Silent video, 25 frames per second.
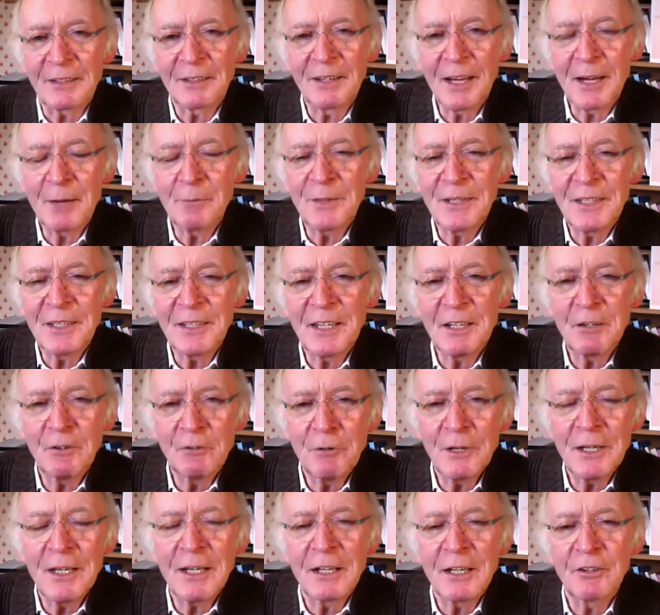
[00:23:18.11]
I mean, they were
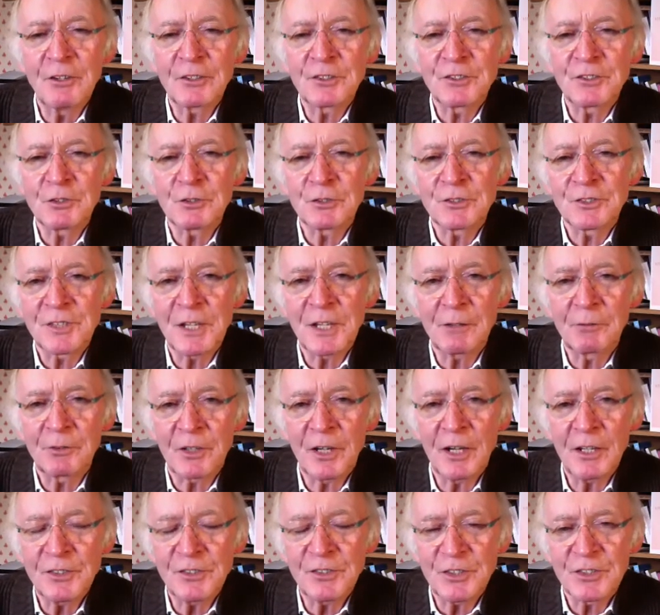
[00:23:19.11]
so
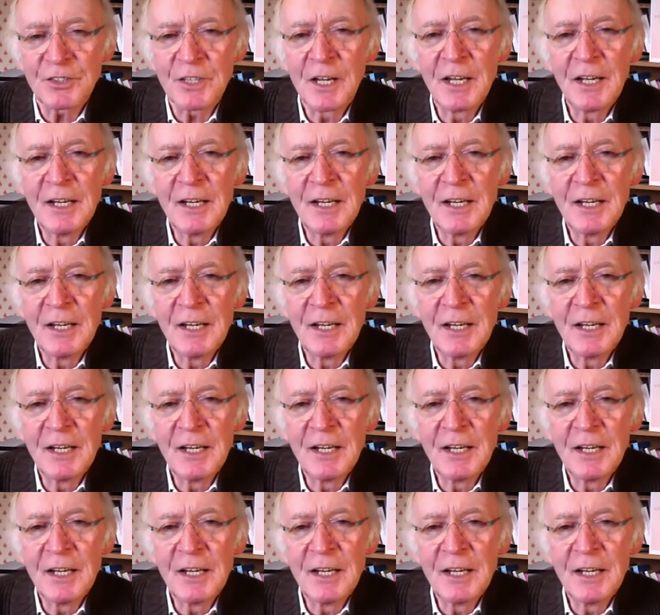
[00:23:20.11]
self-conscious.